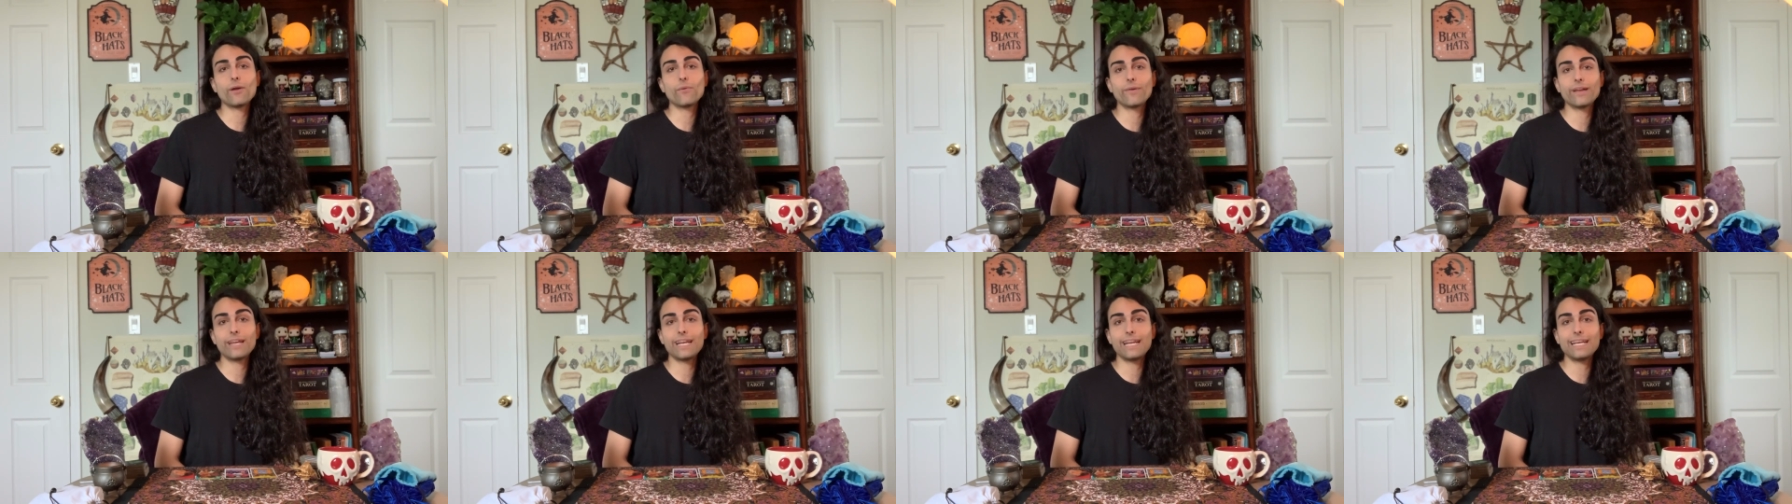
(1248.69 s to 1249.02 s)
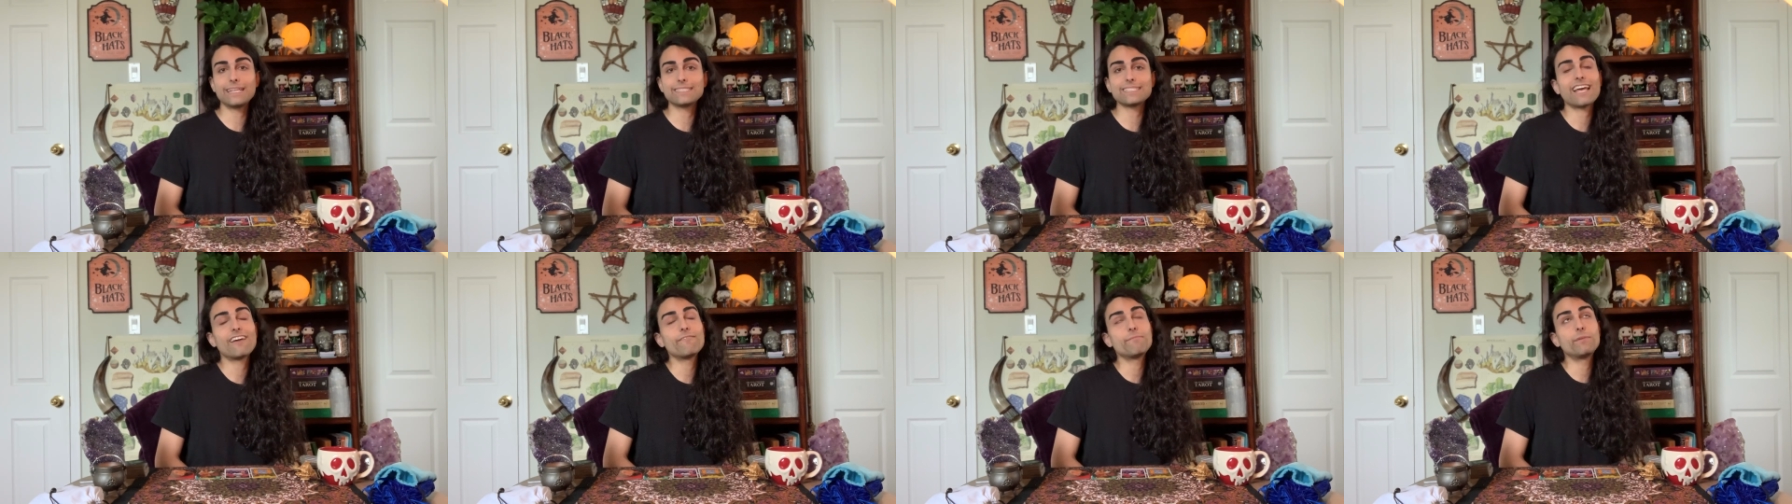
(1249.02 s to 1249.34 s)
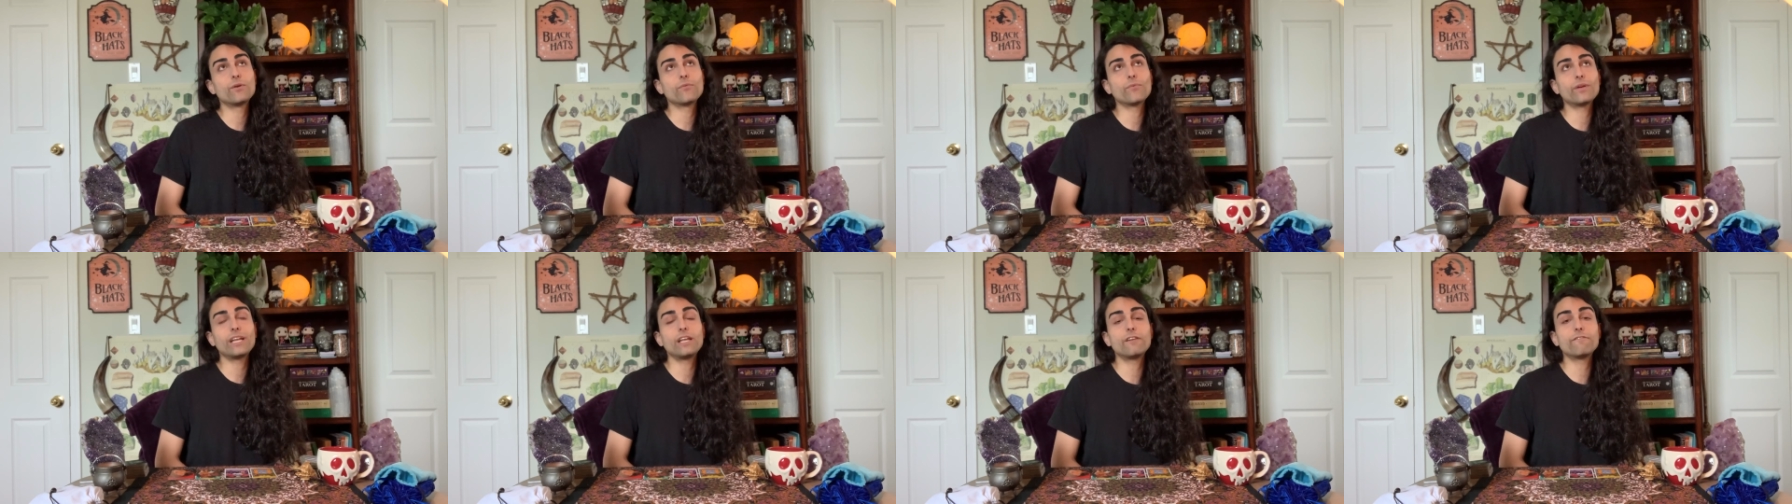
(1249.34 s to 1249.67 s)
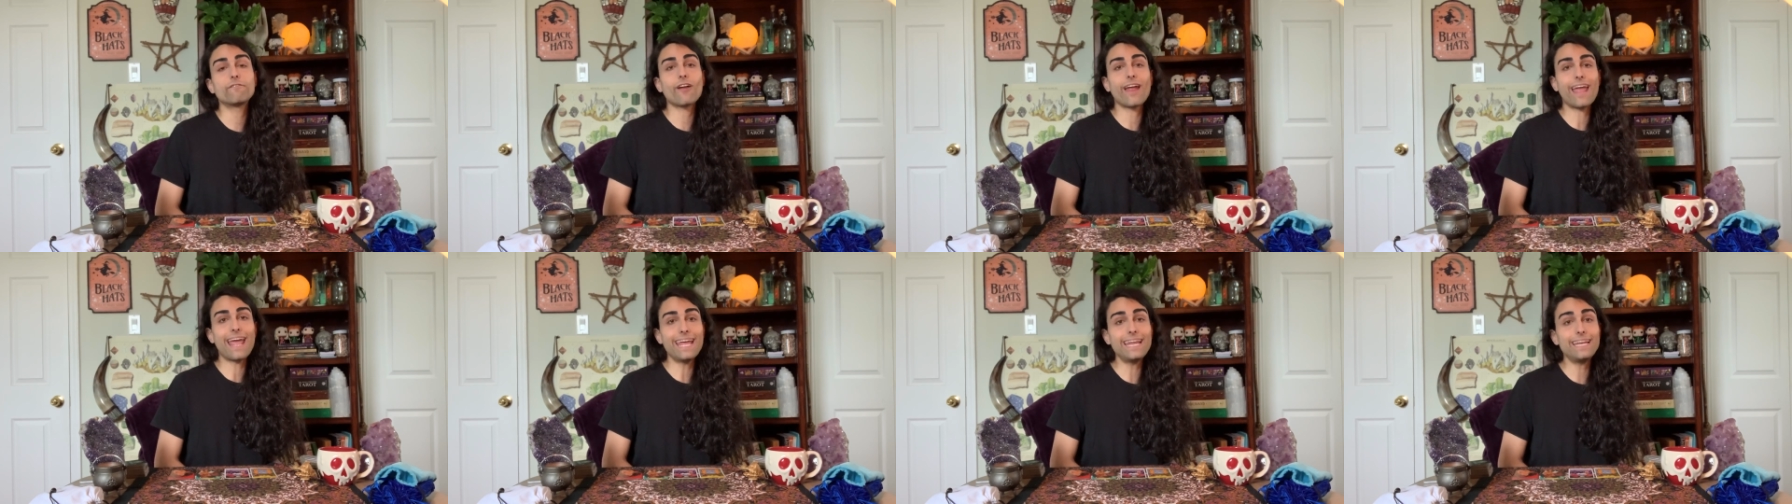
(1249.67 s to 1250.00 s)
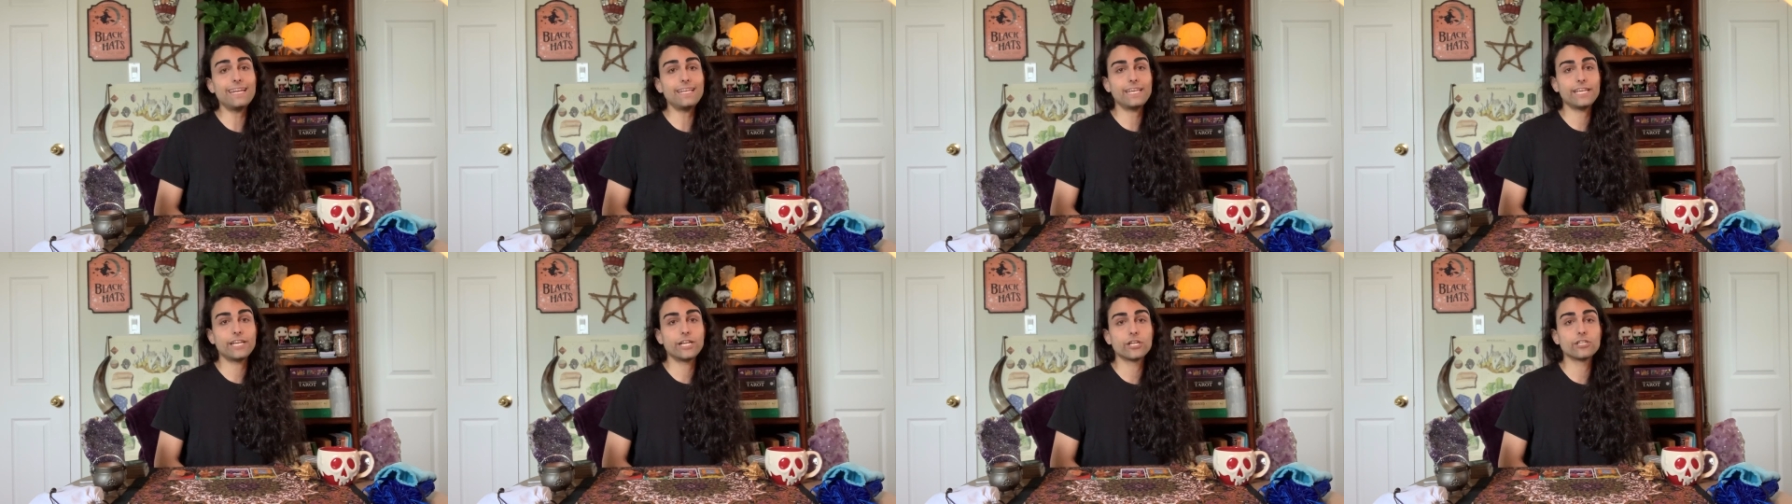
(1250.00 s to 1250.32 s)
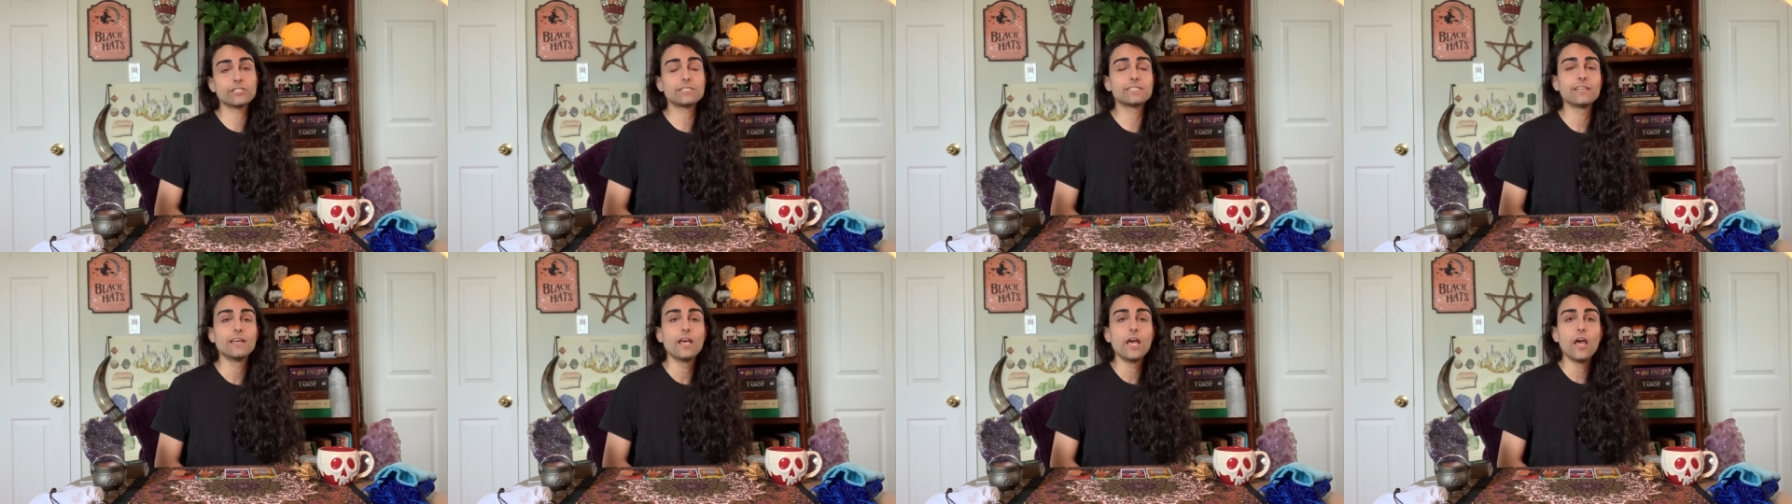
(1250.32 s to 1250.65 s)
readings, I've been reading for 8
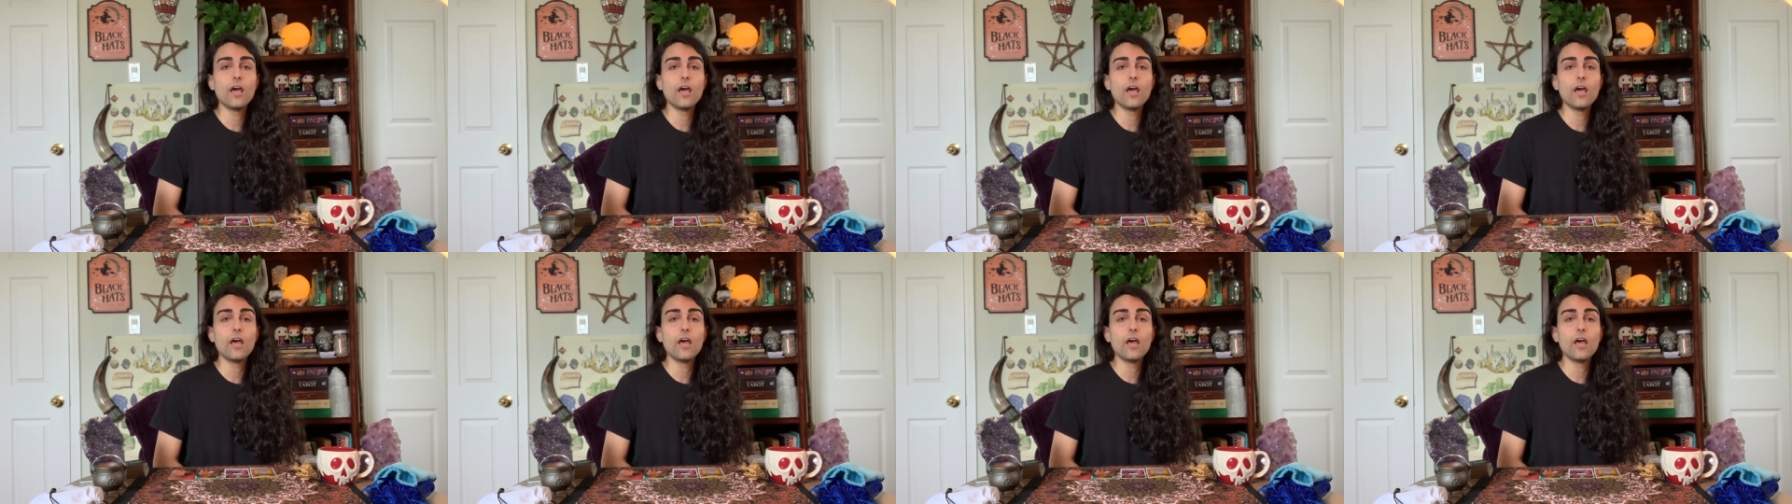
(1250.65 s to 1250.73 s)
years,